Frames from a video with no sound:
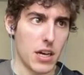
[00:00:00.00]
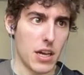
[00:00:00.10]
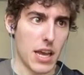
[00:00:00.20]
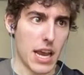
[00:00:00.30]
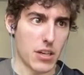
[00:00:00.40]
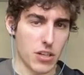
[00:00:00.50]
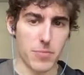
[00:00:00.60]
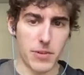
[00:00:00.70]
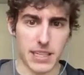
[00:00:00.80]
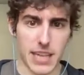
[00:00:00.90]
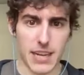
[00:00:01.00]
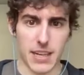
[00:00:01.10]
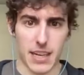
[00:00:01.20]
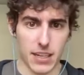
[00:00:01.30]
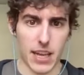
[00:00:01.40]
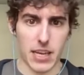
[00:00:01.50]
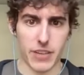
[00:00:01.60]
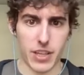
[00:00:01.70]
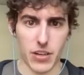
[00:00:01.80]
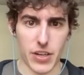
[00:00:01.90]
interpreting data in light of a
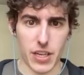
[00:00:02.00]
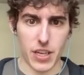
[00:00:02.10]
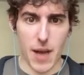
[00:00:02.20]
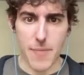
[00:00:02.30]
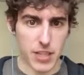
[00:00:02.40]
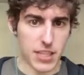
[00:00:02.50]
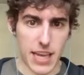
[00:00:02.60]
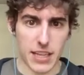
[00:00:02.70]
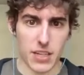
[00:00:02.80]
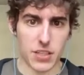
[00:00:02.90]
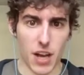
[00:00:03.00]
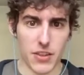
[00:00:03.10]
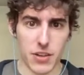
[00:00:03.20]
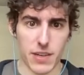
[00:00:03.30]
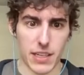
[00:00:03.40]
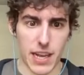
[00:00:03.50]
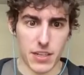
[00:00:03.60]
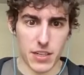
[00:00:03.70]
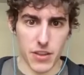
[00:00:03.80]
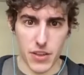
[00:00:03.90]
theory. I'm not saying that it's not theory
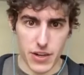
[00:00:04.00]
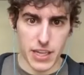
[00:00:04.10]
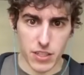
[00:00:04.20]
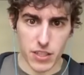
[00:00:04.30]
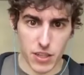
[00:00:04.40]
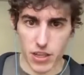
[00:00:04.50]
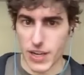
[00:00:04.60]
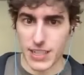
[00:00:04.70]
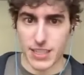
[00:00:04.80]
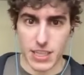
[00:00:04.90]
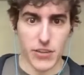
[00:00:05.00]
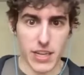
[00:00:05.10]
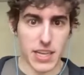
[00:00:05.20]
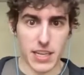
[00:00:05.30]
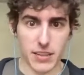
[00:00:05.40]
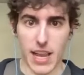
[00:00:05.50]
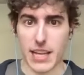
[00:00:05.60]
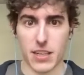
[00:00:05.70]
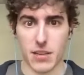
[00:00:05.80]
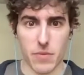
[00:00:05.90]
laden. There is theory,
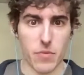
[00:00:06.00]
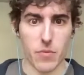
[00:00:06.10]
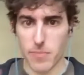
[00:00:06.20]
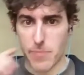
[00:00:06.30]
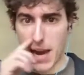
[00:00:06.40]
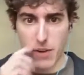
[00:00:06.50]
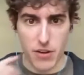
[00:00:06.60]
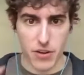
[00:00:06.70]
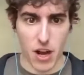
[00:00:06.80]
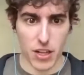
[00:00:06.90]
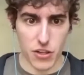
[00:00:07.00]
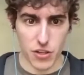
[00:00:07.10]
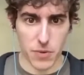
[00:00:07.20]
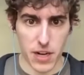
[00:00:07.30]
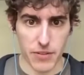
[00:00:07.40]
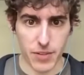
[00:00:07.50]
like background knowledge or whatever.